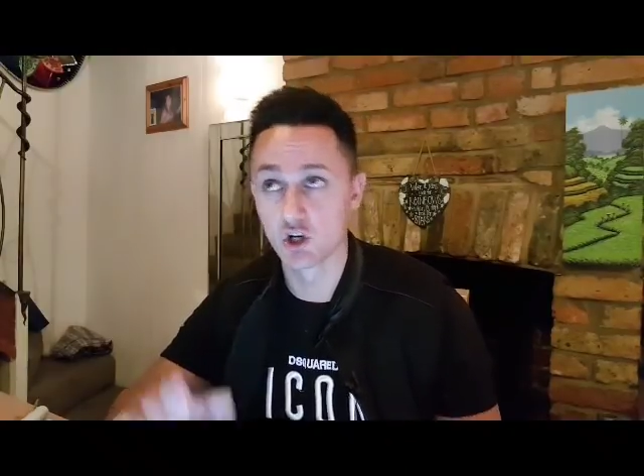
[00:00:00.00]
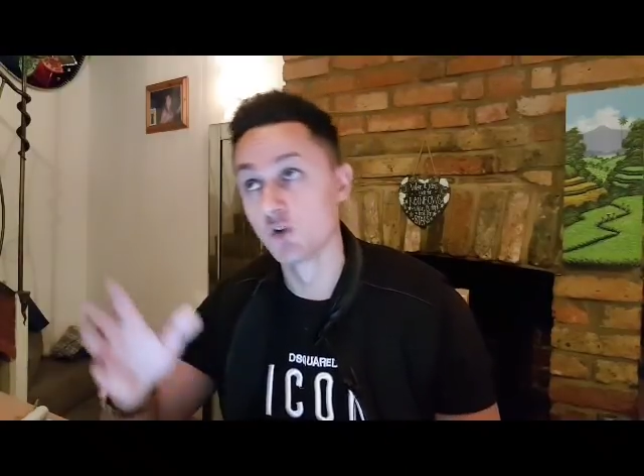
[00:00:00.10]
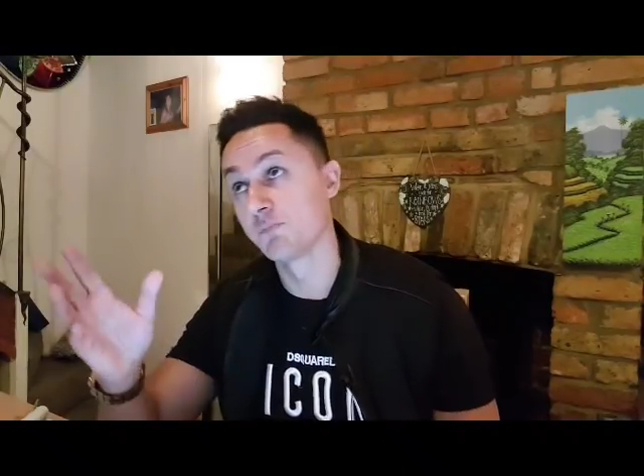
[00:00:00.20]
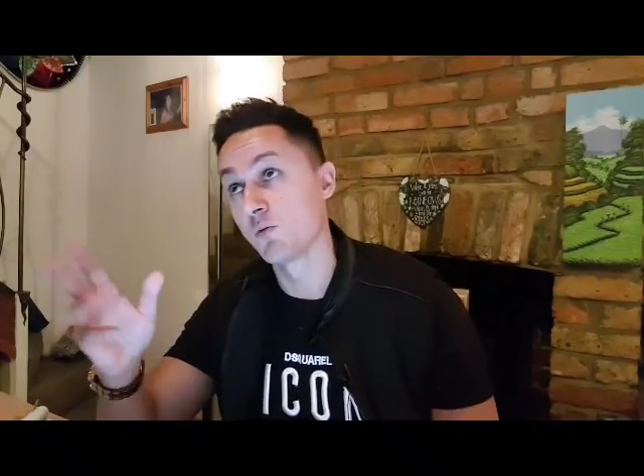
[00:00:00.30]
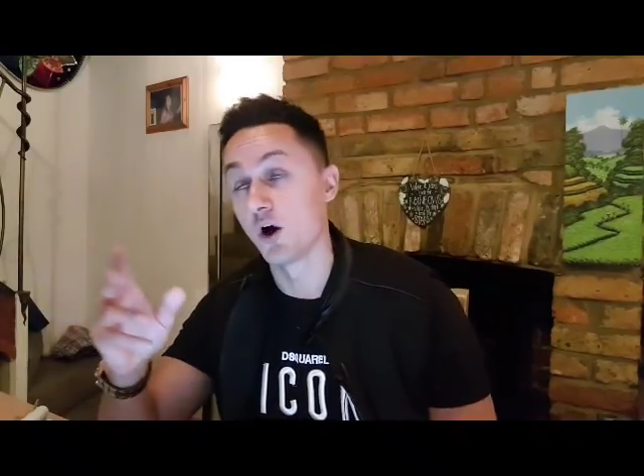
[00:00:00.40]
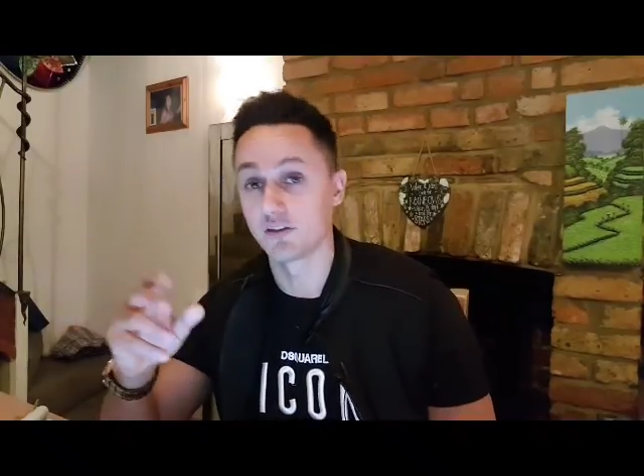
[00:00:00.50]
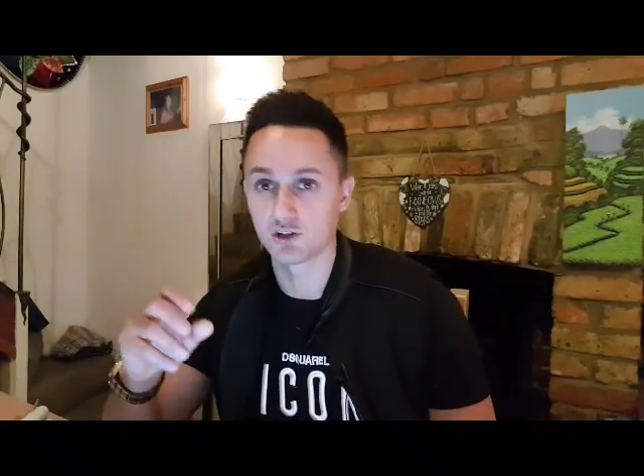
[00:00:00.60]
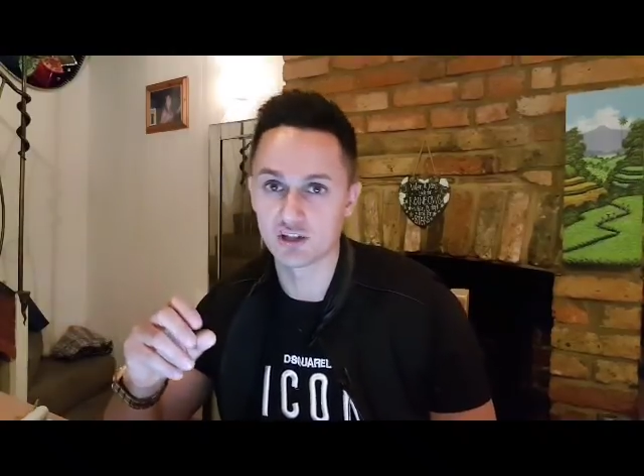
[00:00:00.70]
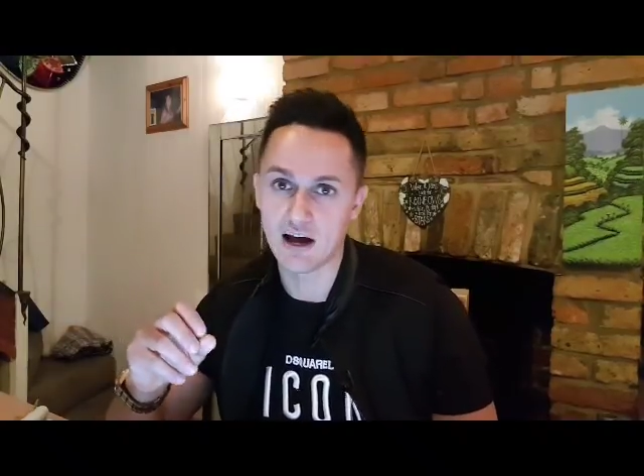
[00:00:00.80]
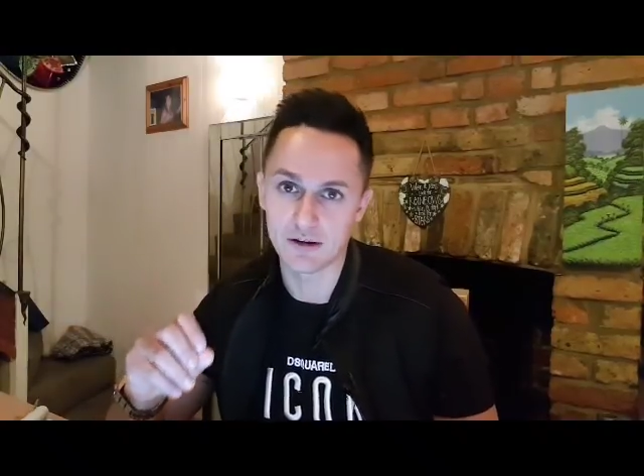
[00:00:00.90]
could be worth a
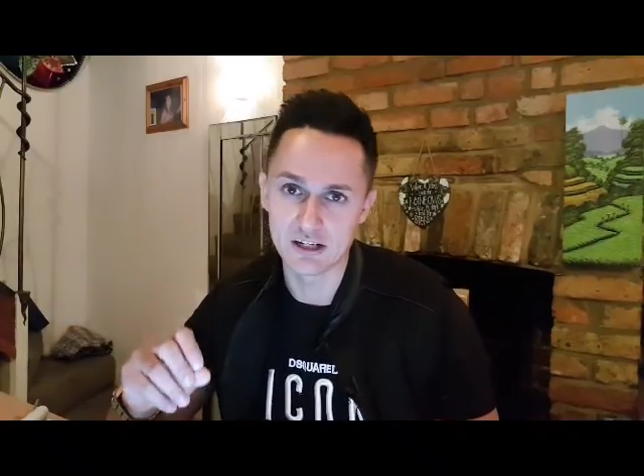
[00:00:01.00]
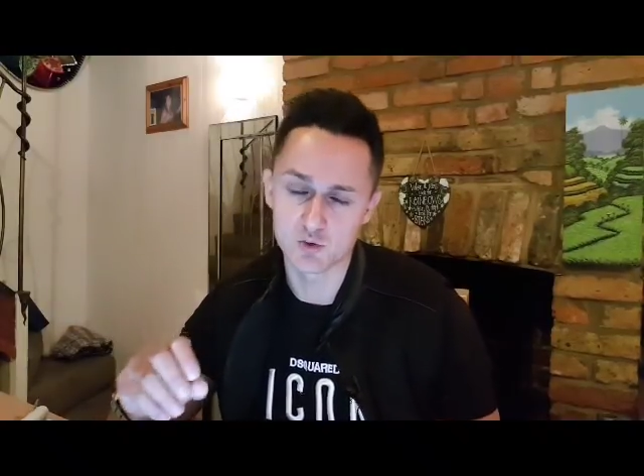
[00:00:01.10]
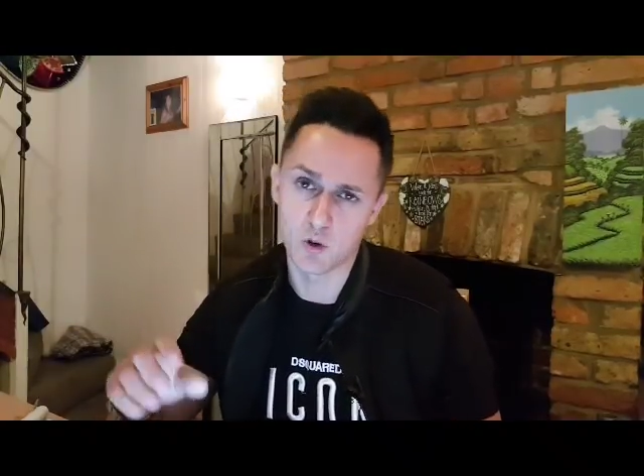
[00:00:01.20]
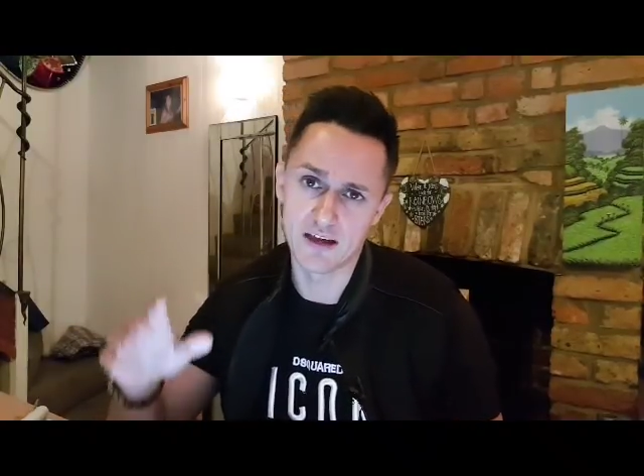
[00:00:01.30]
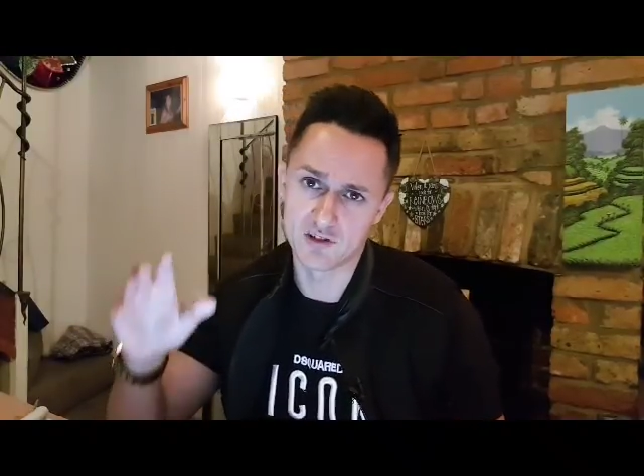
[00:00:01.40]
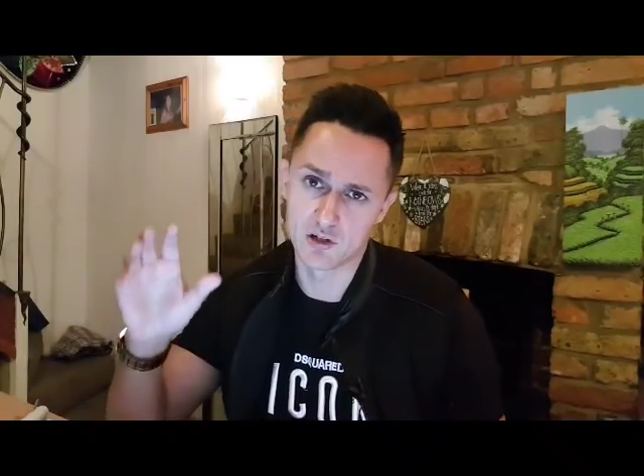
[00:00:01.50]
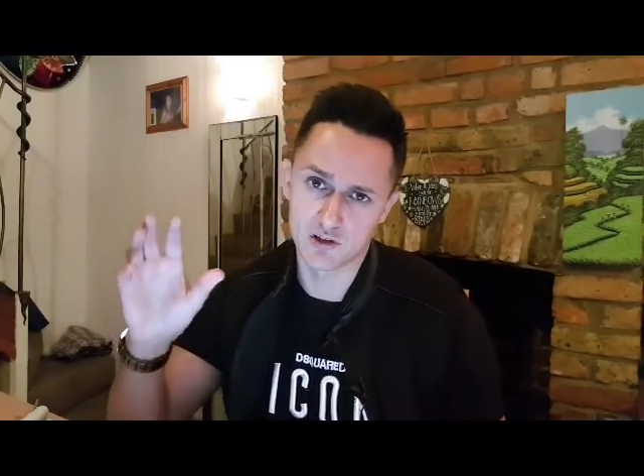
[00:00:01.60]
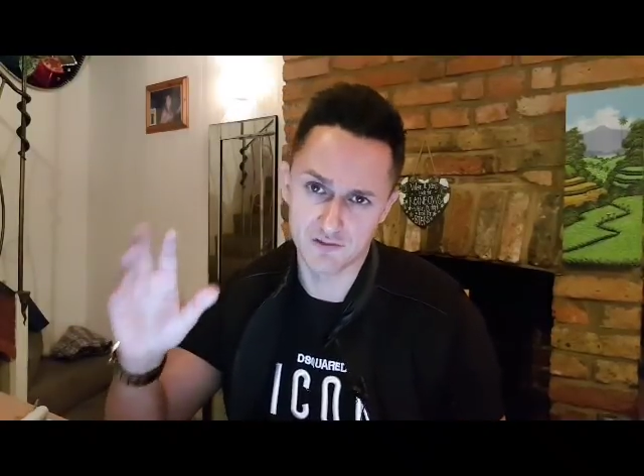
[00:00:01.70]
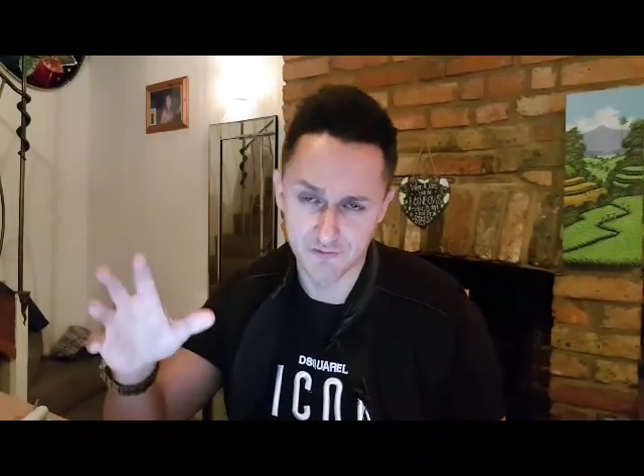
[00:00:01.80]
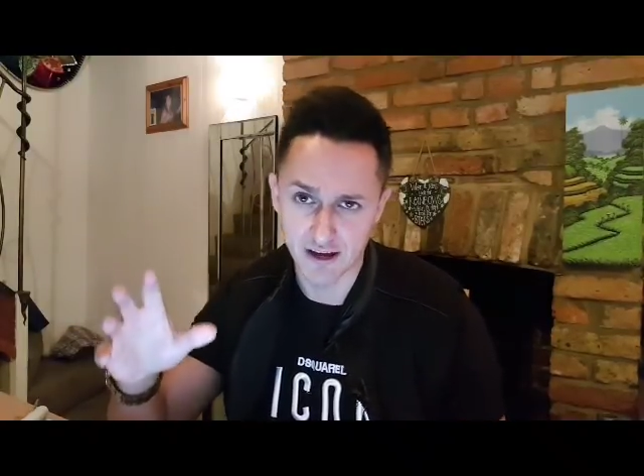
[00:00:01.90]
shout each way if she
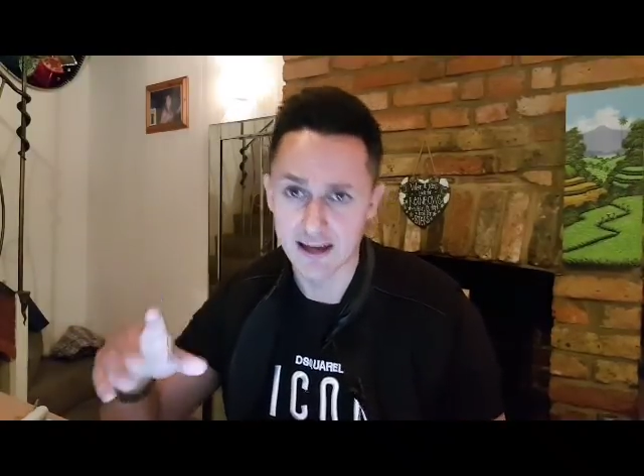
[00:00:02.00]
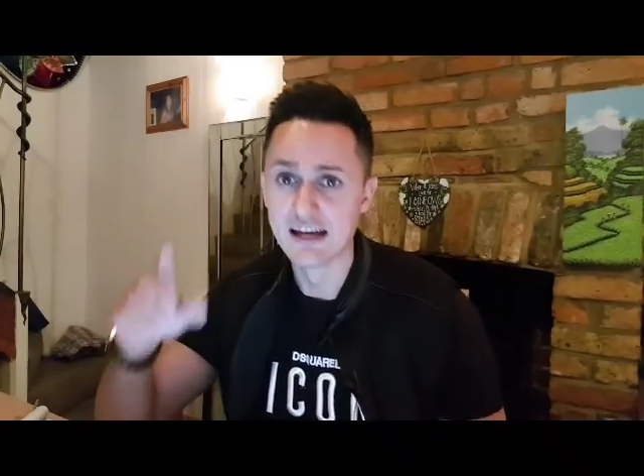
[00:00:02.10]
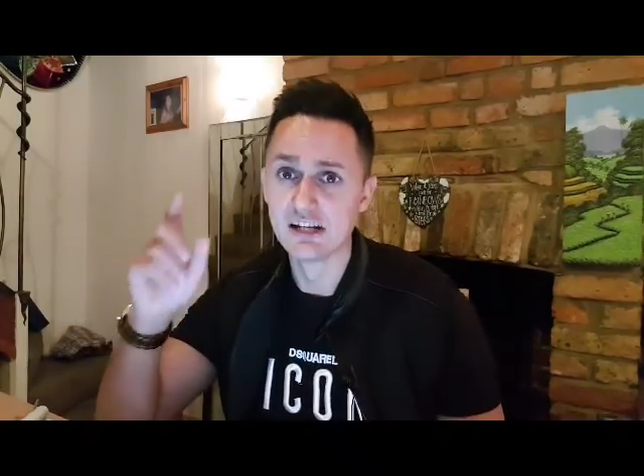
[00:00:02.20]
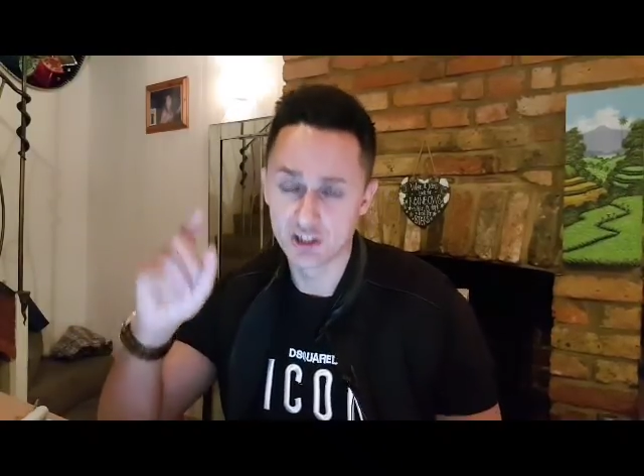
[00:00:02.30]
looks fit.